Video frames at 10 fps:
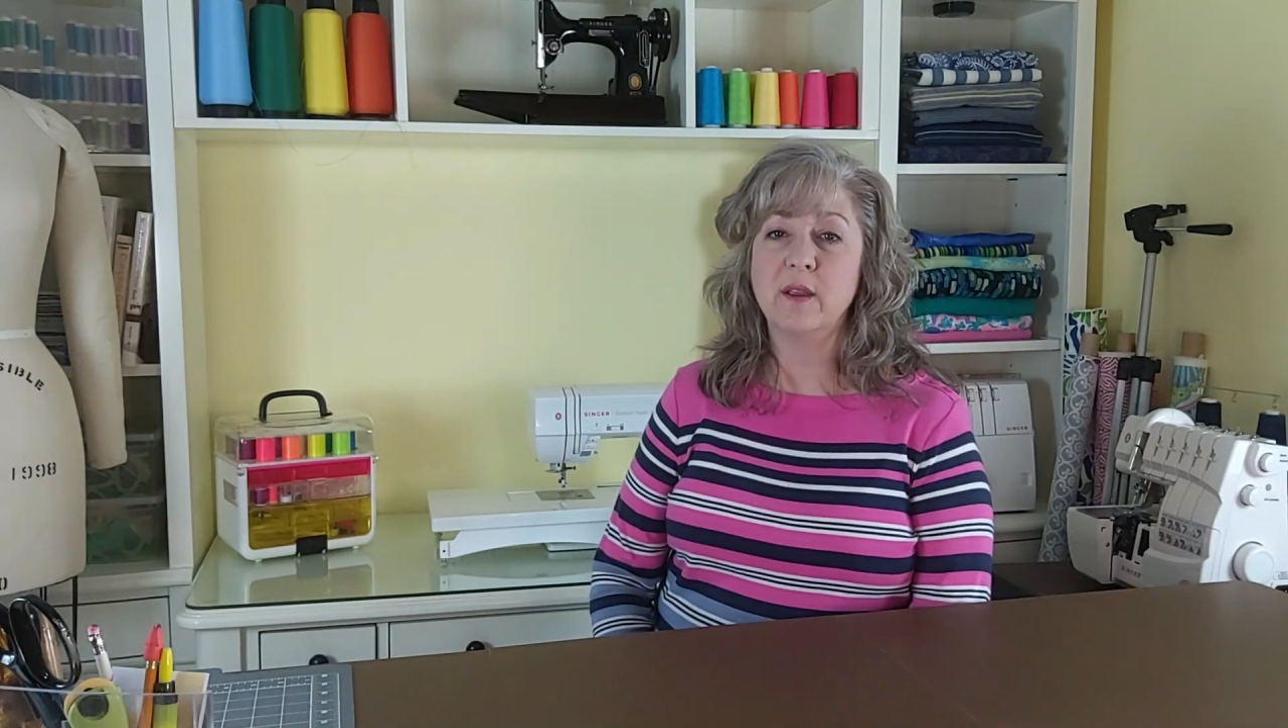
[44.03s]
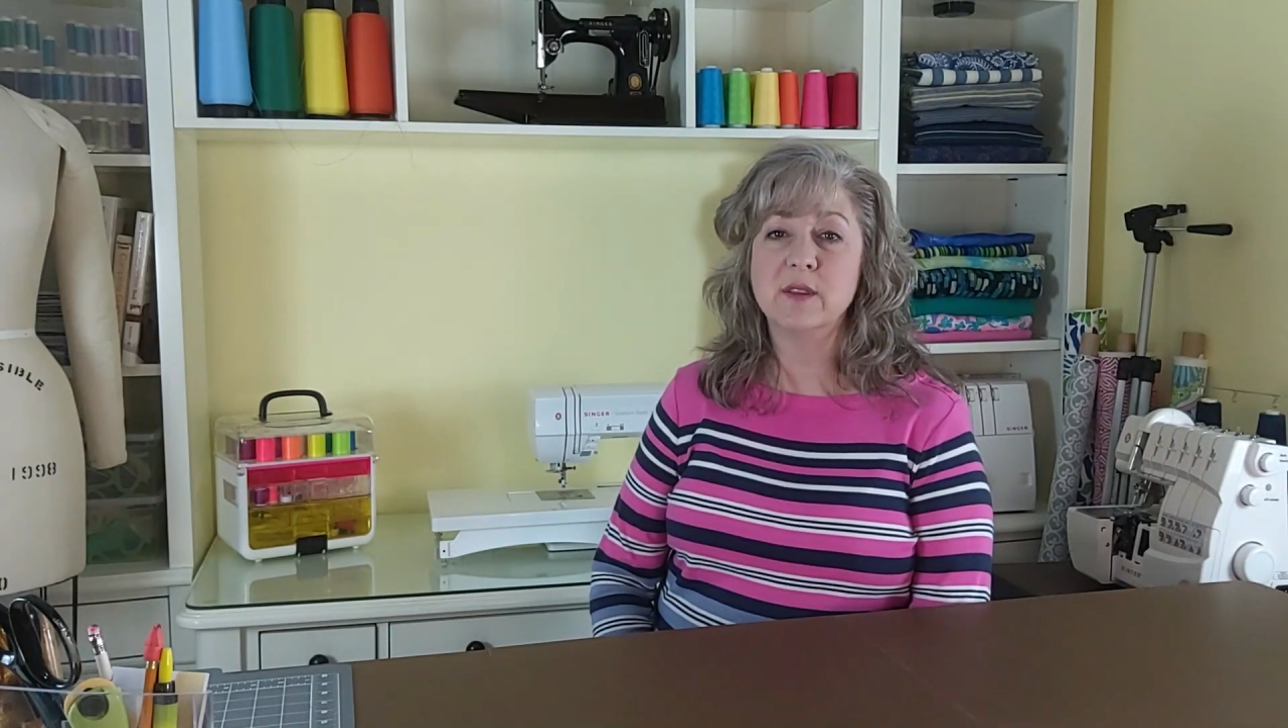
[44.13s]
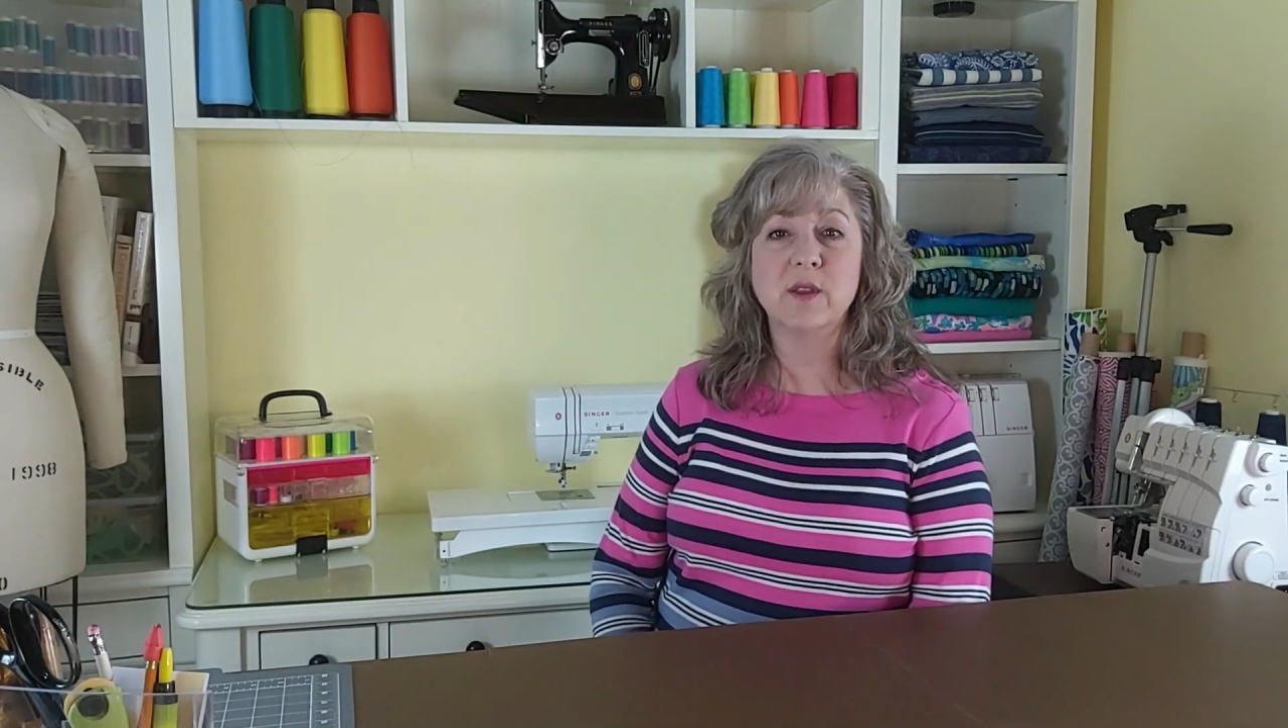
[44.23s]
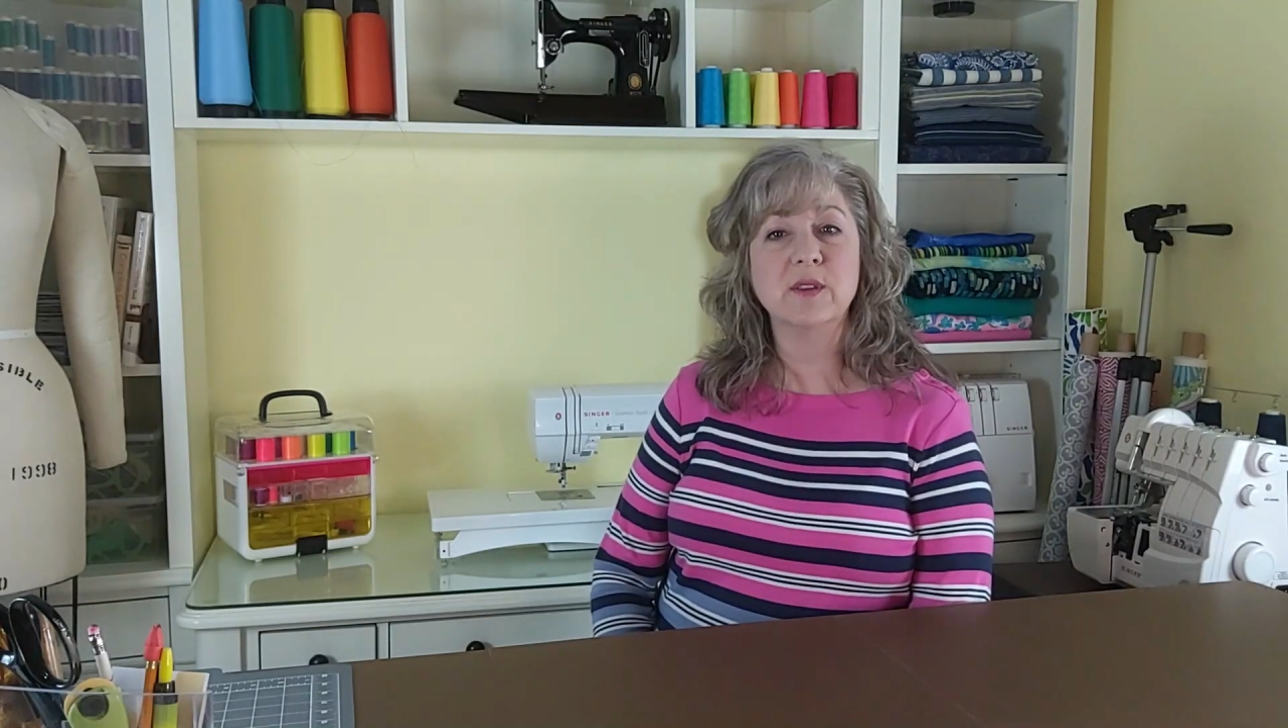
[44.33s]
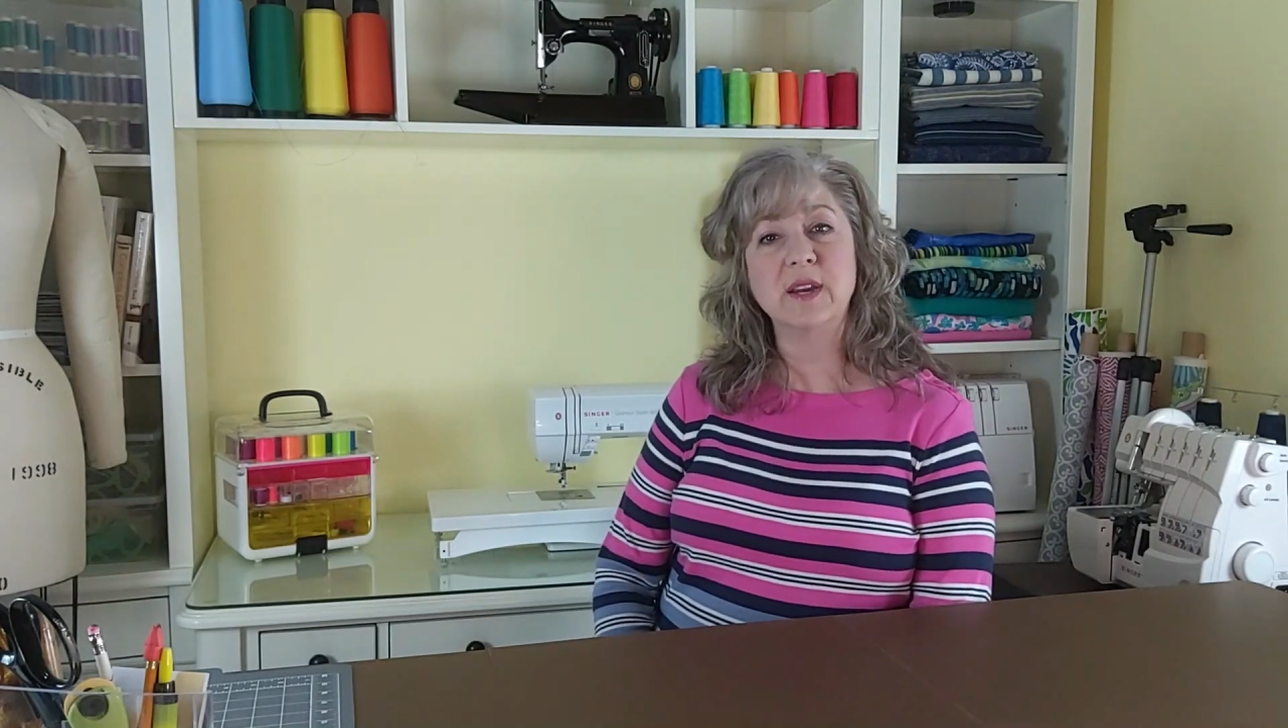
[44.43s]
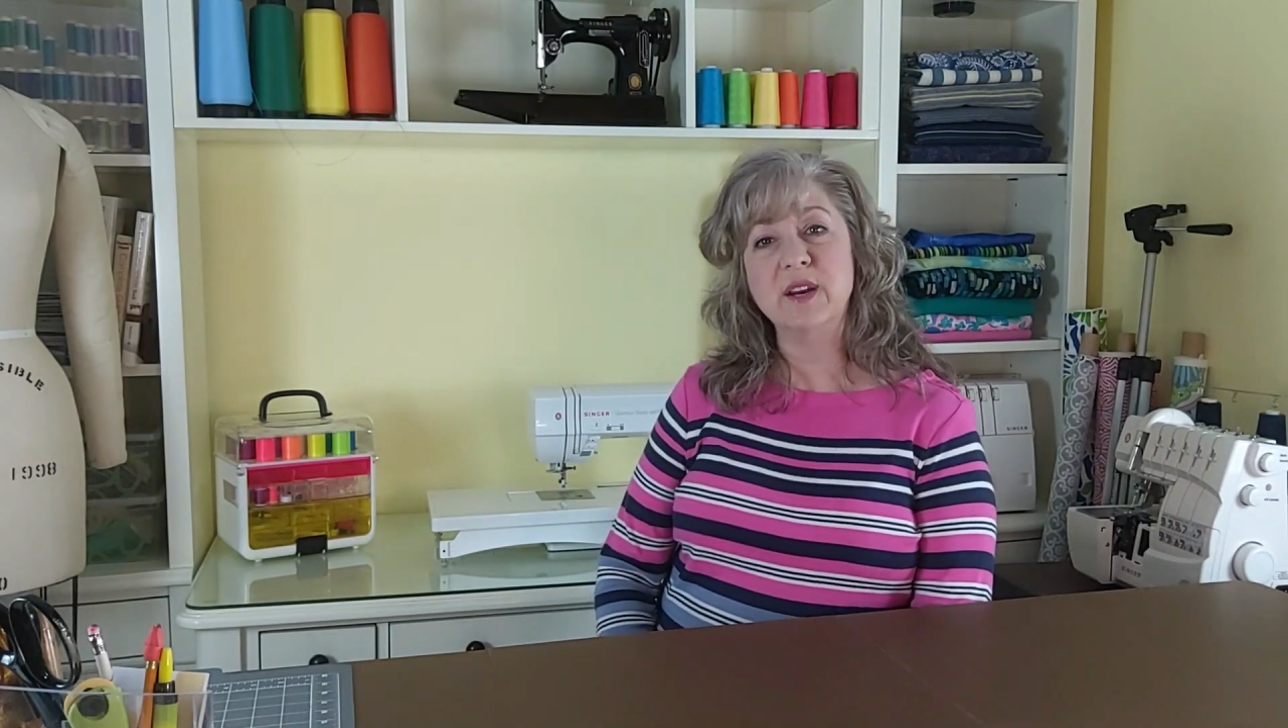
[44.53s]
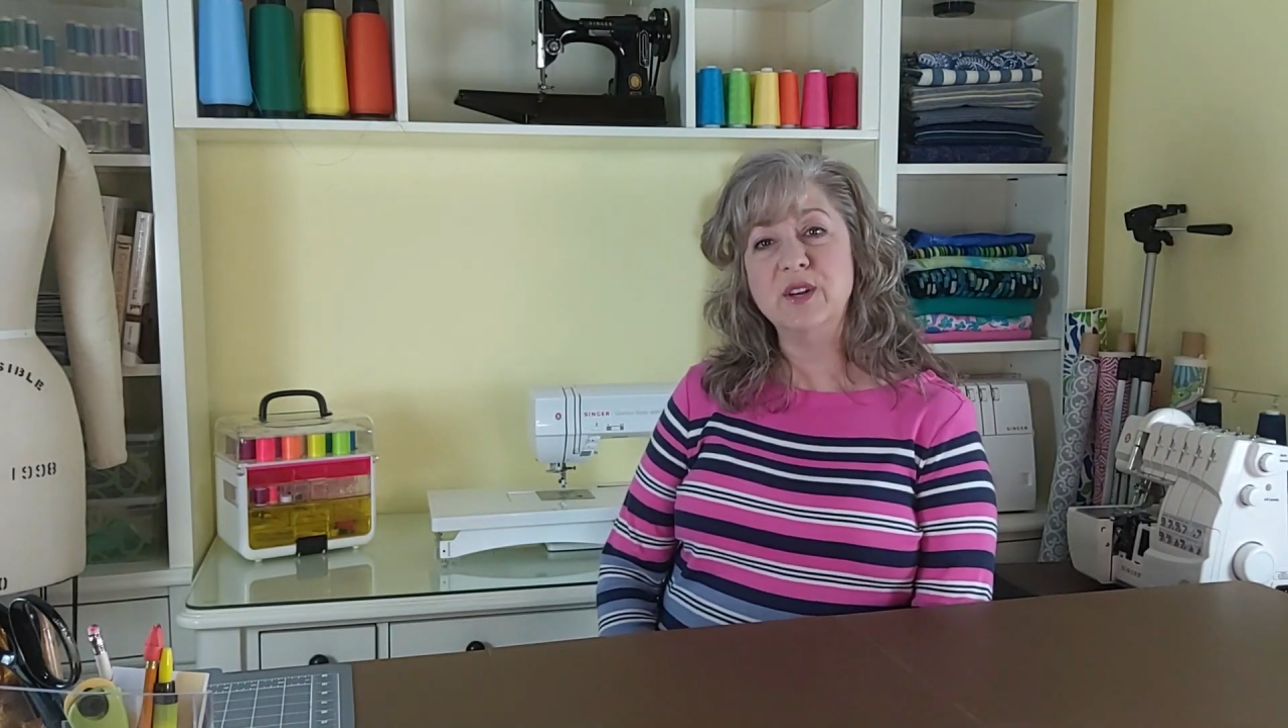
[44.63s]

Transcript: So stay